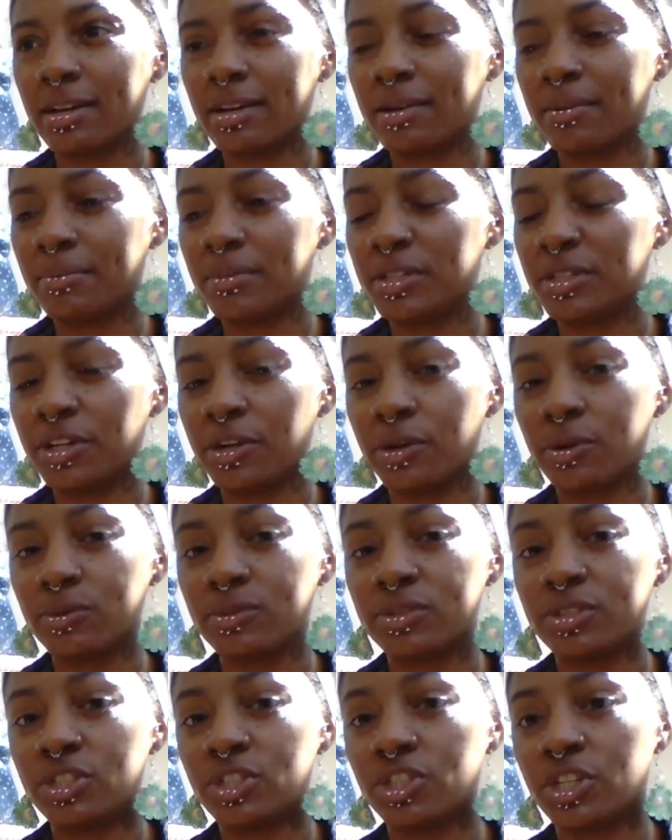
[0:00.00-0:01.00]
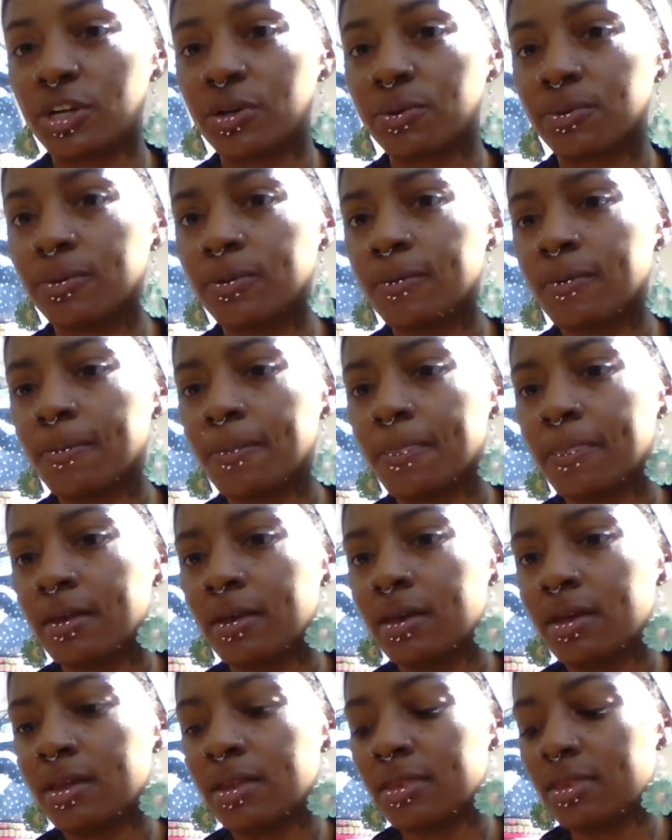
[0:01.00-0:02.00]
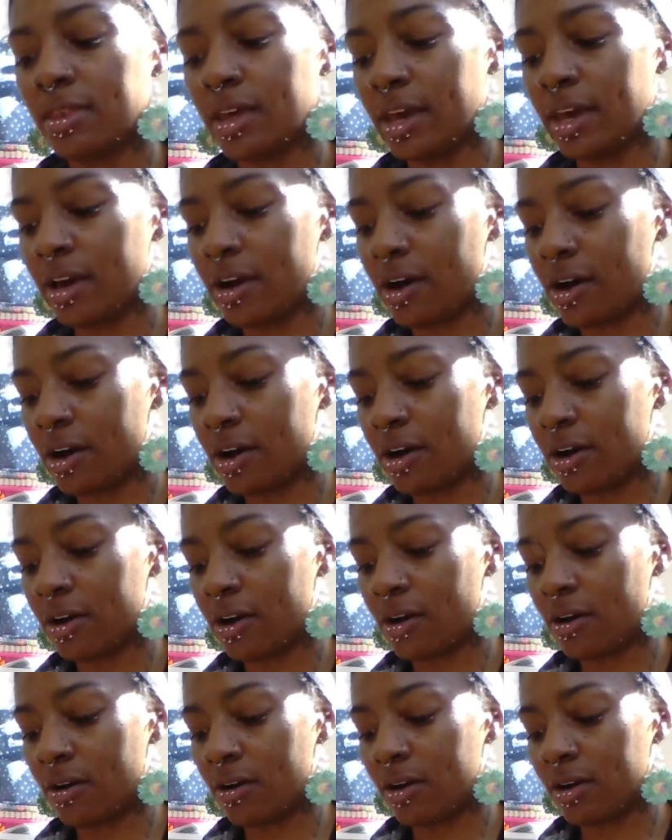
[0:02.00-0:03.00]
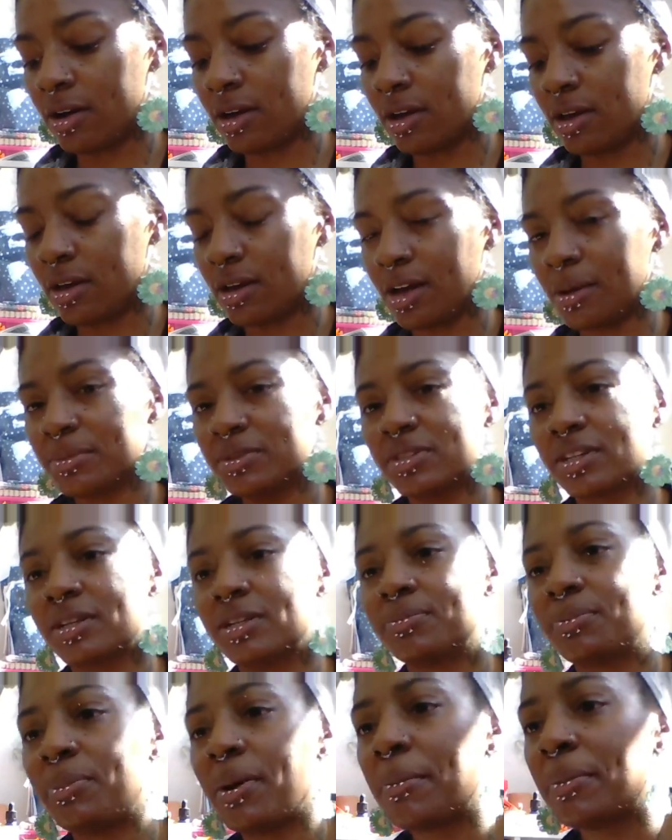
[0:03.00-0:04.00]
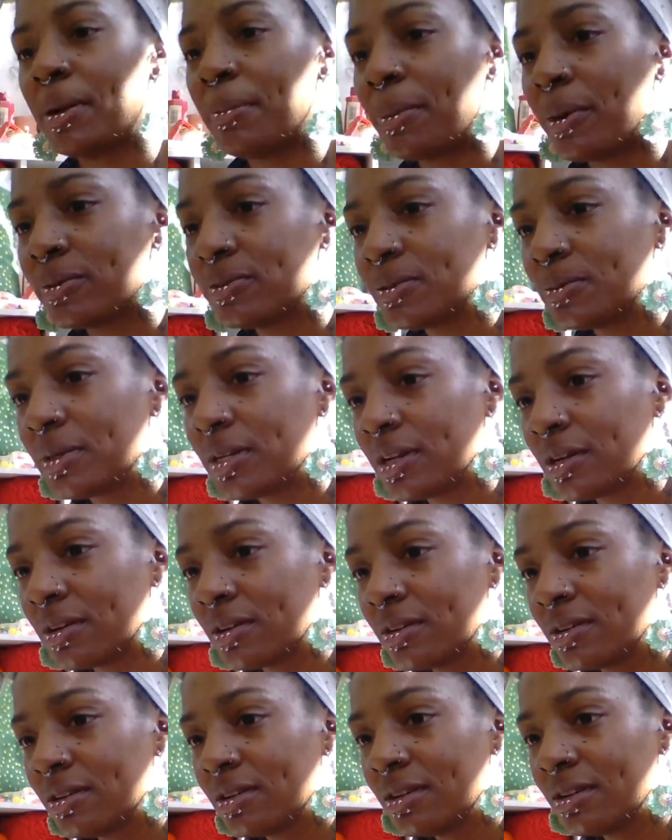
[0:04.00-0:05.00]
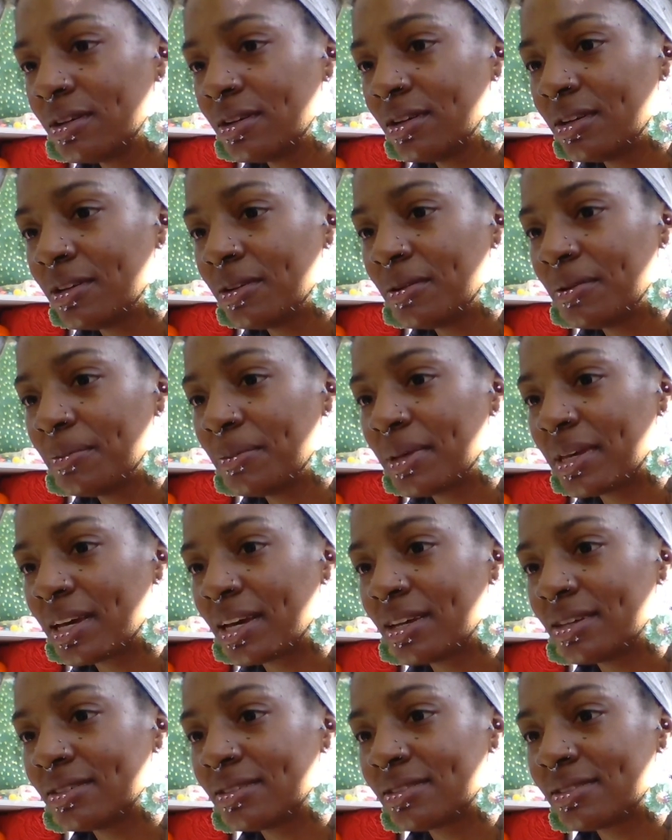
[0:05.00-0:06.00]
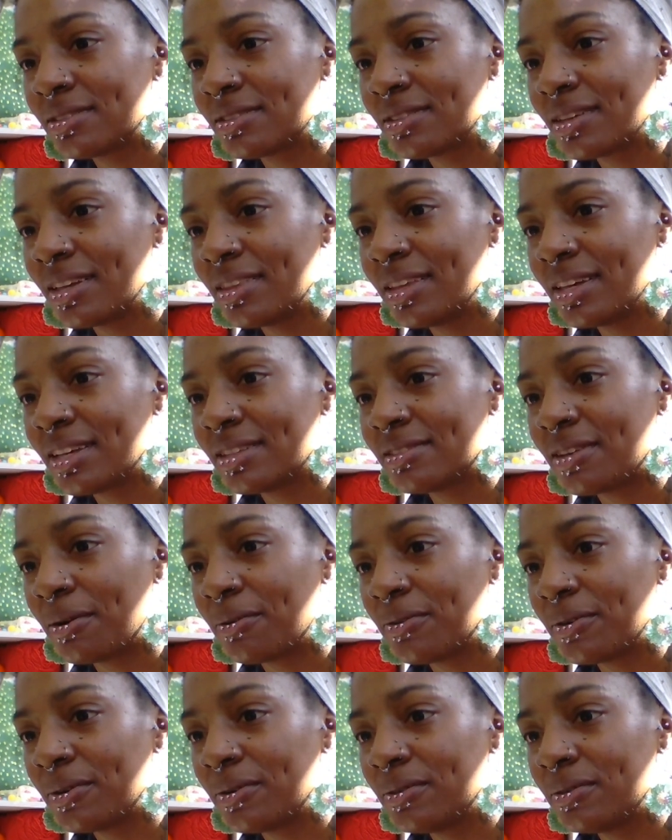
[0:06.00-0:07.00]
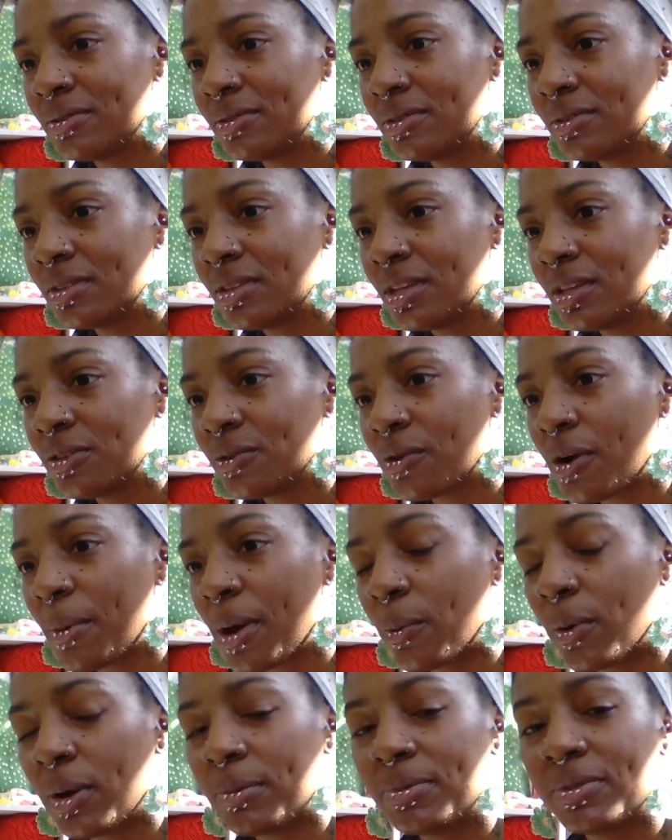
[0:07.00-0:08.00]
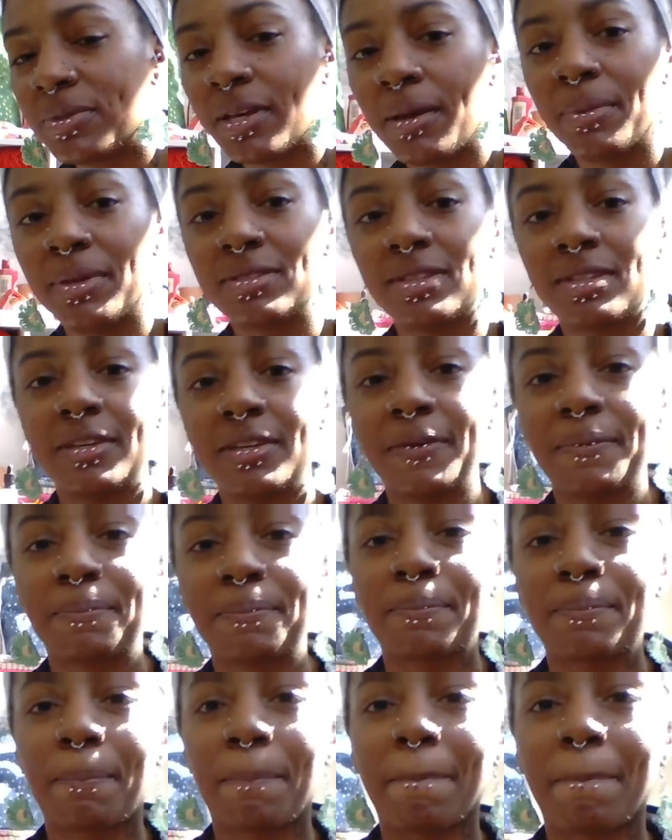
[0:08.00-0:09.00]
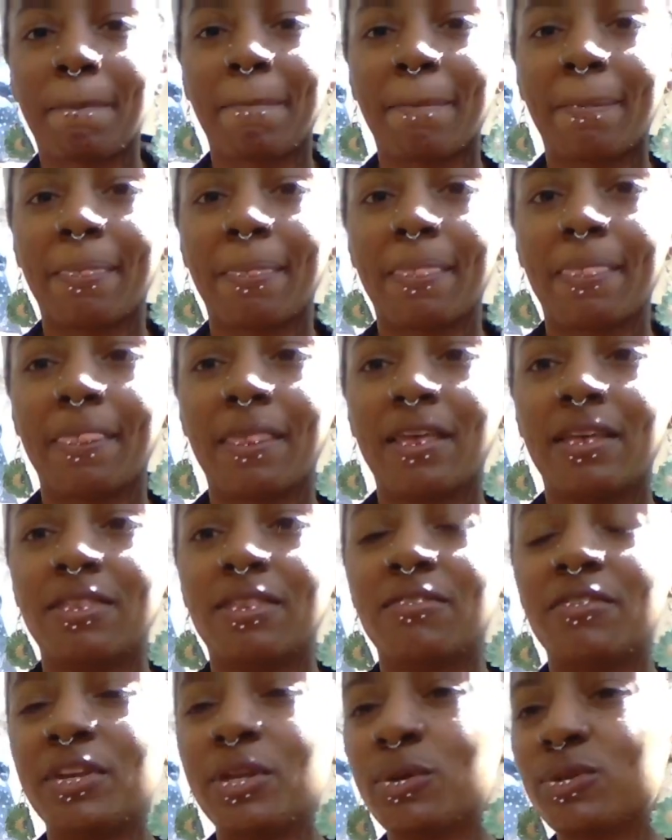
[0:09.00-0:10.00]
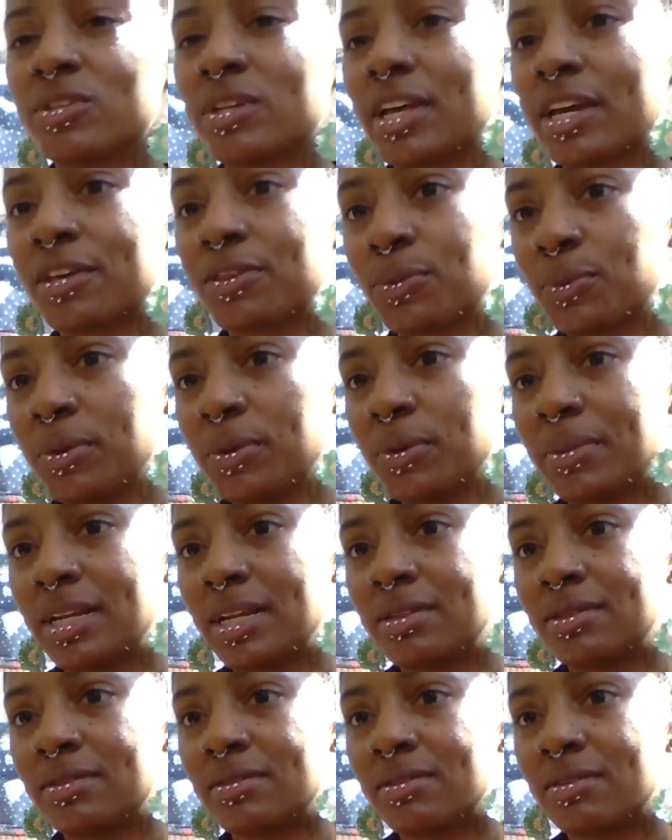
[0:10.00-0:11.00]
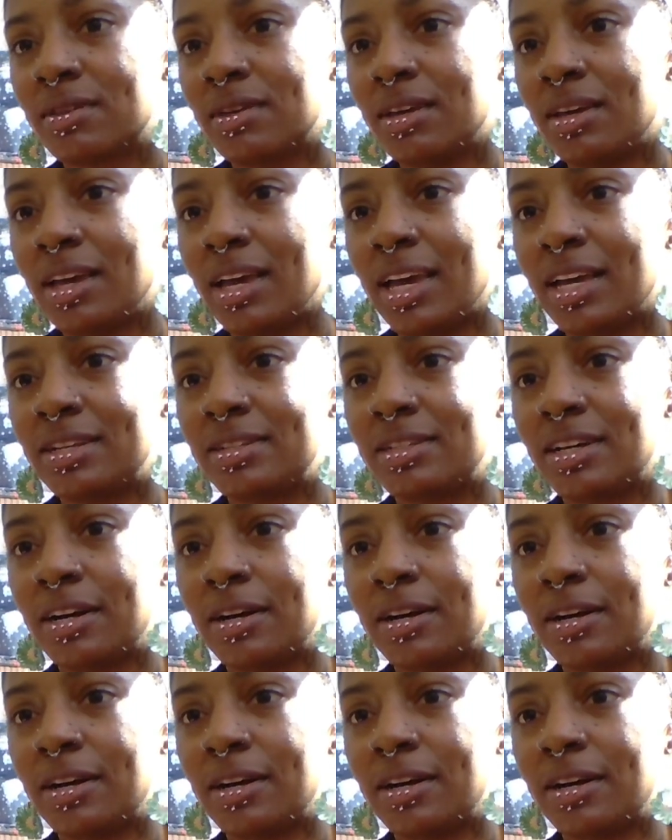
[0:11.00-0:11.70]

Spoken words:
materials in general. They are. I'm gonna post them in here because I think it's helpful. They're on my website basically. The videos are like 3 minutes, and